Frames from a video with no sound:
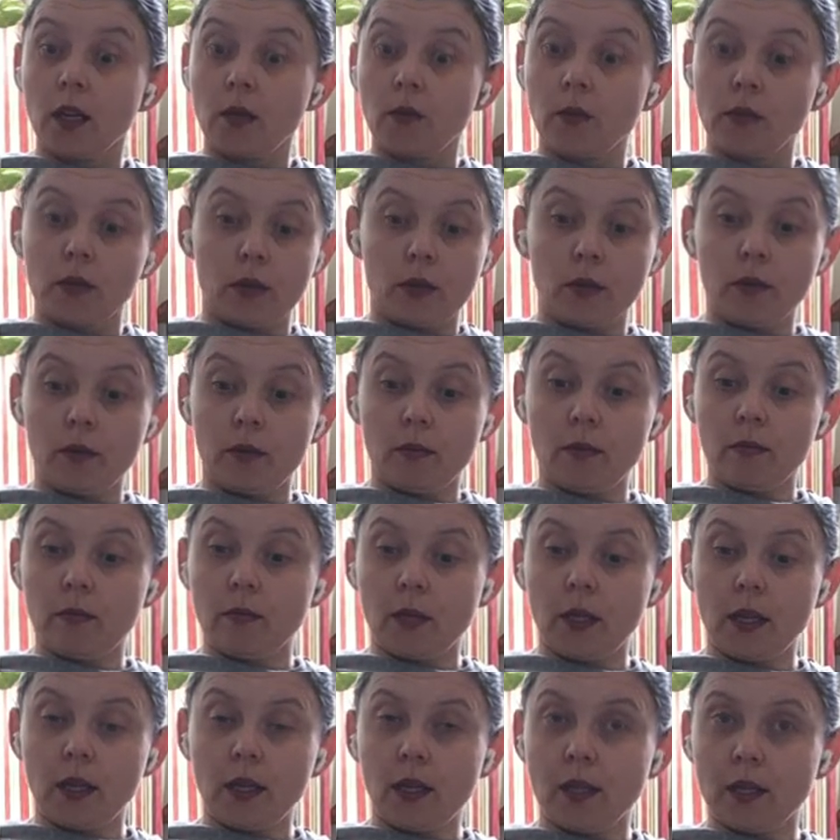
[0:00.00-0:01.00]
So
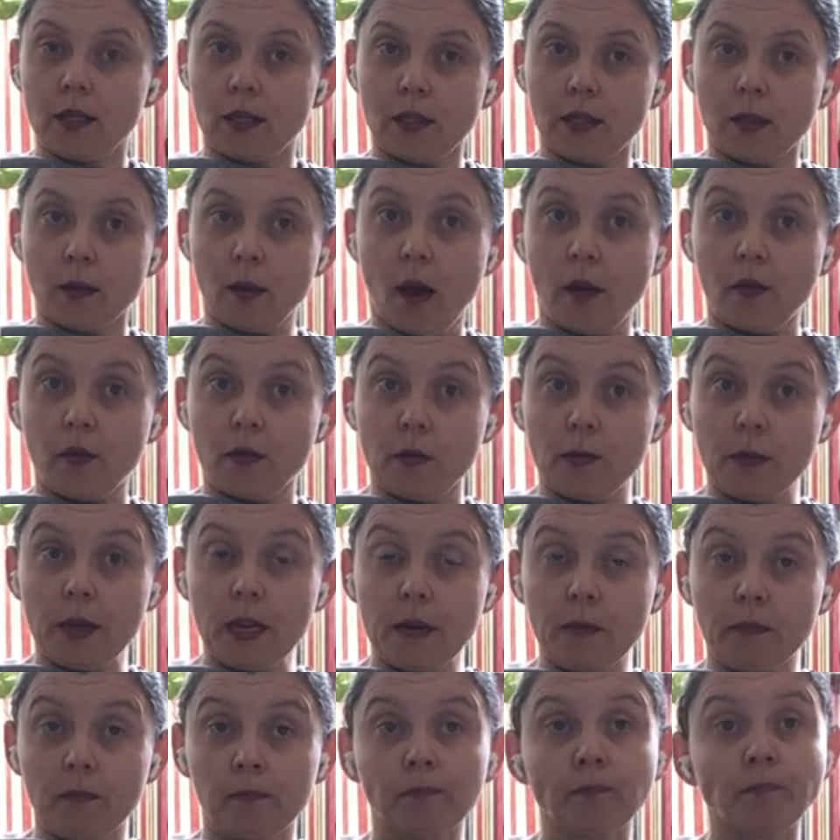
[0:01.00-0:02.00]
it hits the spot for
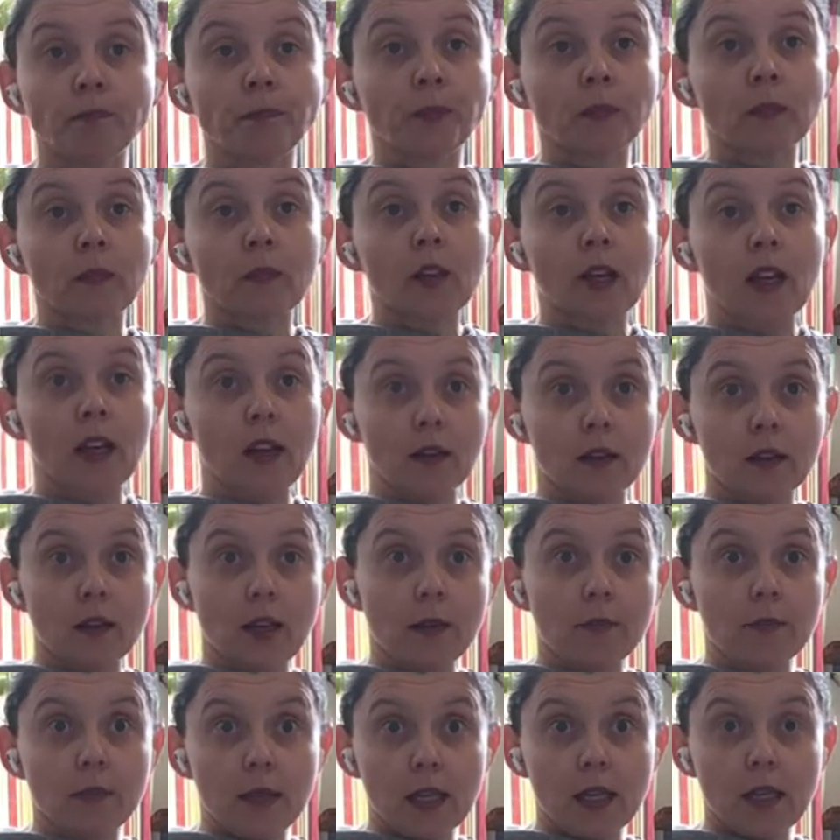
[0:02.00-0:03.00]
me. It'll
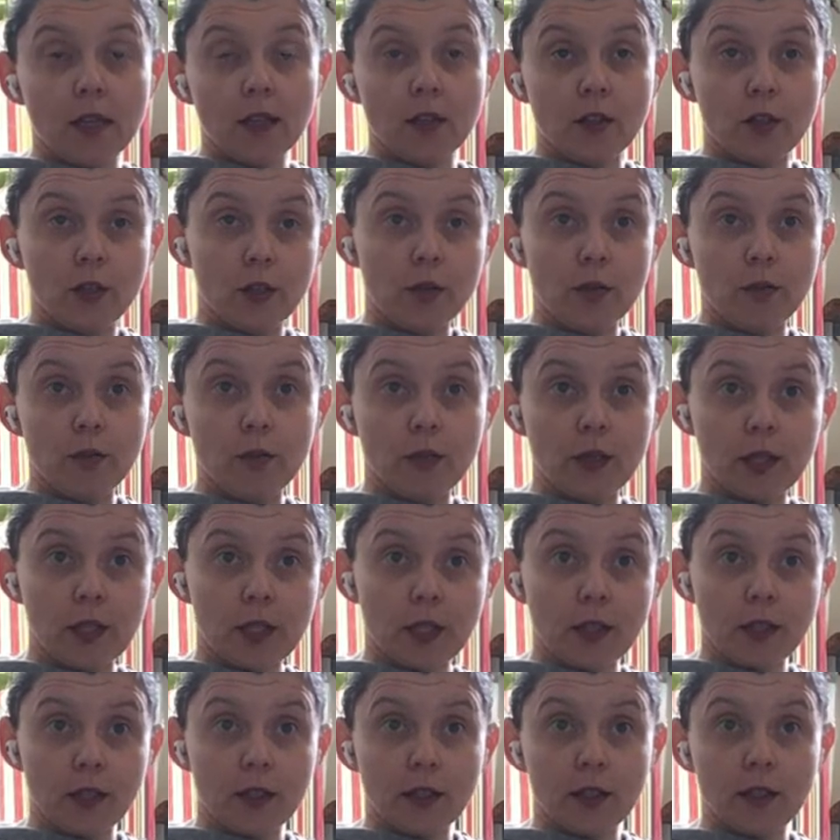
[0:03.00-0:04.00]
get me to
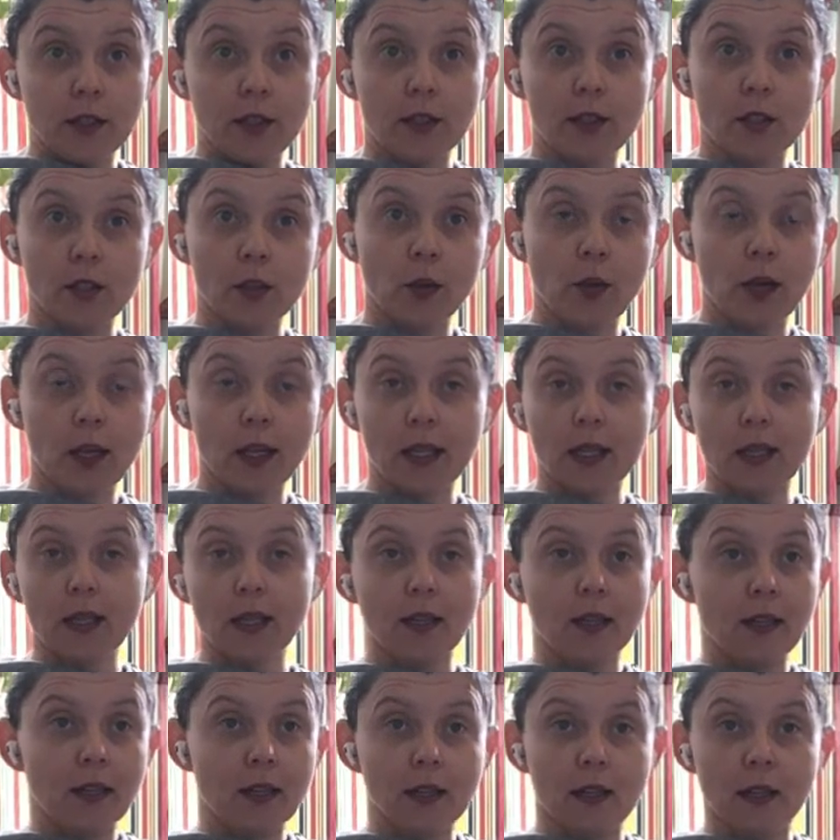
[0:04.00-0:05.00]
dinner so I
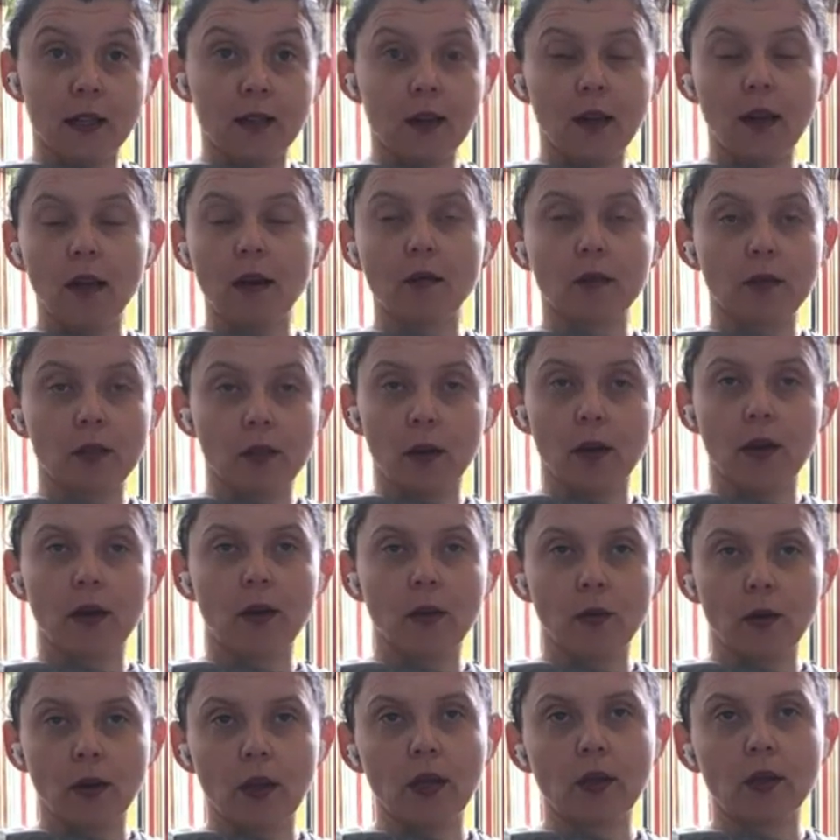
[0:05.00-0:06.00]
can so I
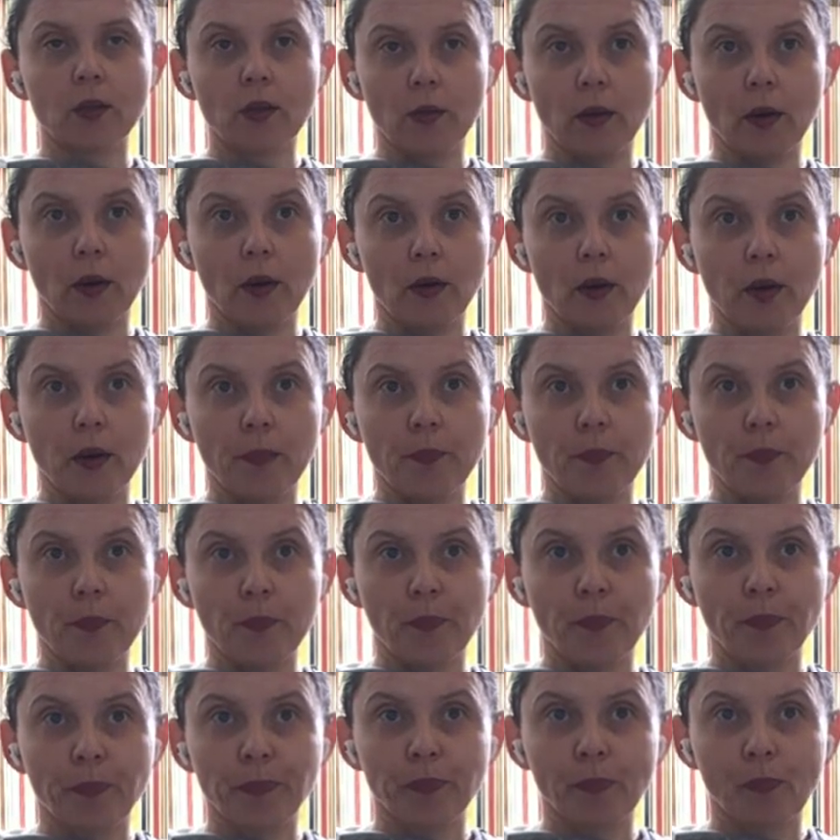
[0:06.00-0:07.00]
don't get too hungry.
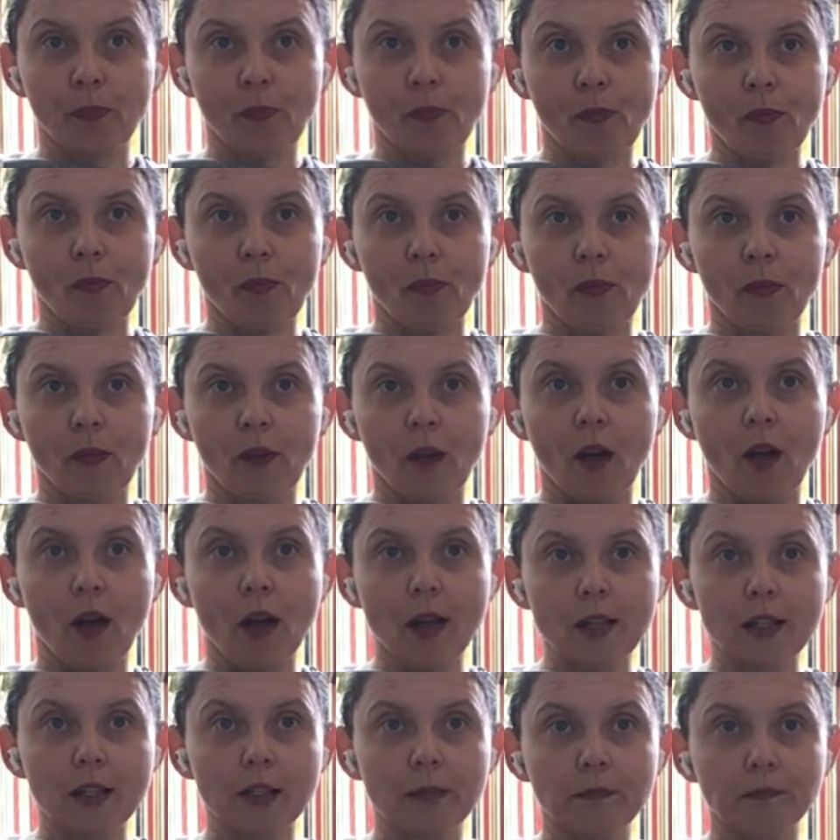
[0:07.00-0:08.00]

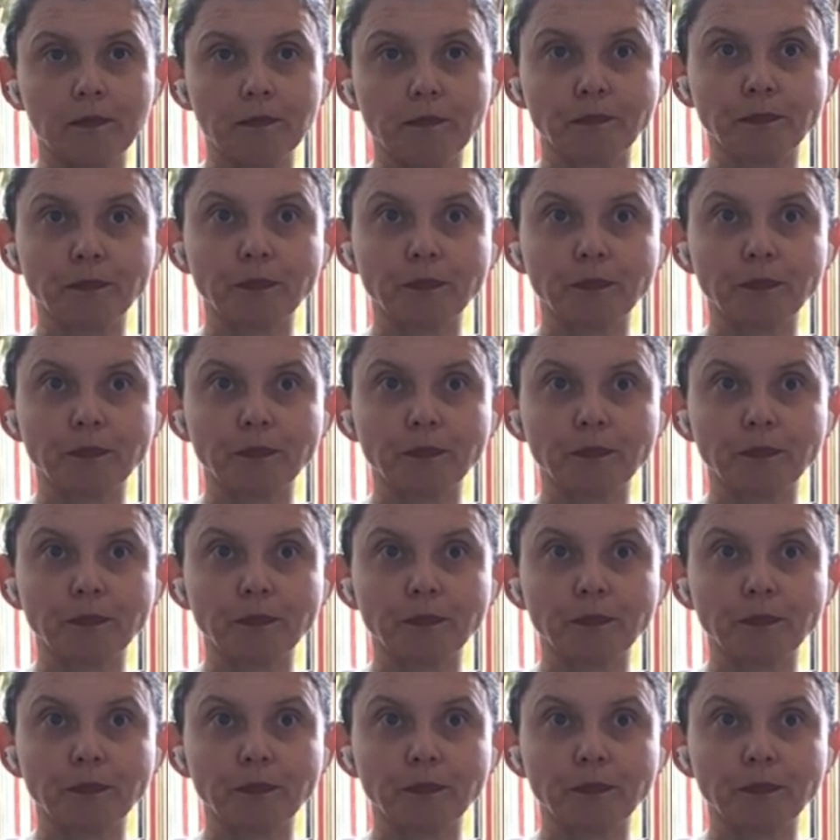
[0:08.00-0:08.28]
Awesome.